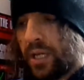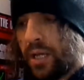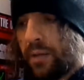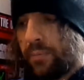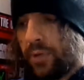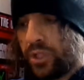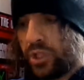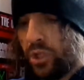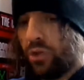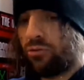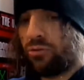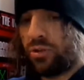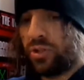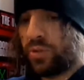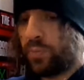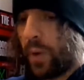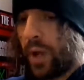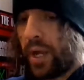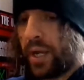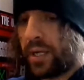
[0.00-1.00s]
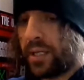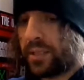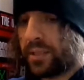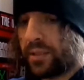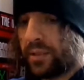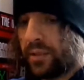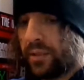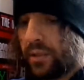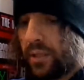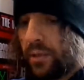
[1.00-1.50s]
My children's
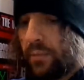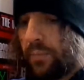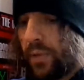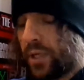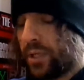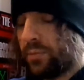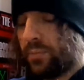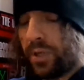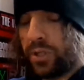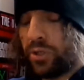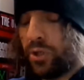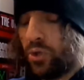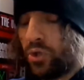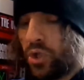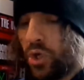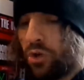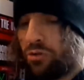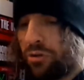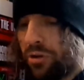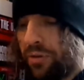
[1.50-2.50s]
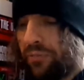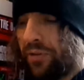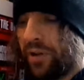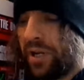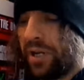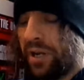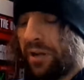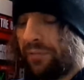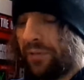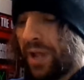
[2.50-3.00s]
bikes, my two children,
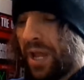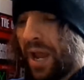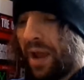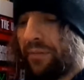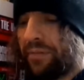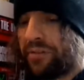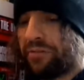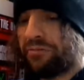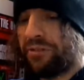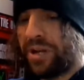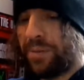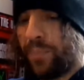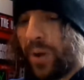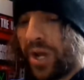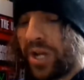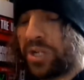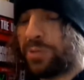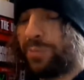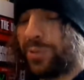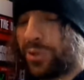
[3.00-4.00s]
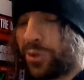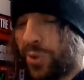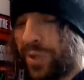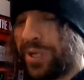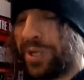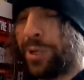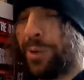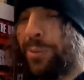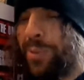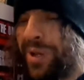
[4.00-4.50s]
funny enough, have three bikes
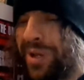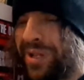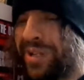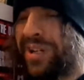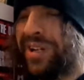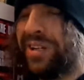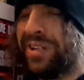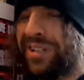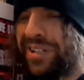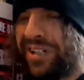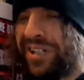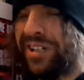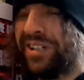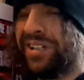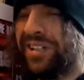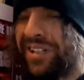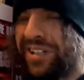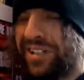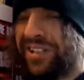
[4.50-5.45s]
between them.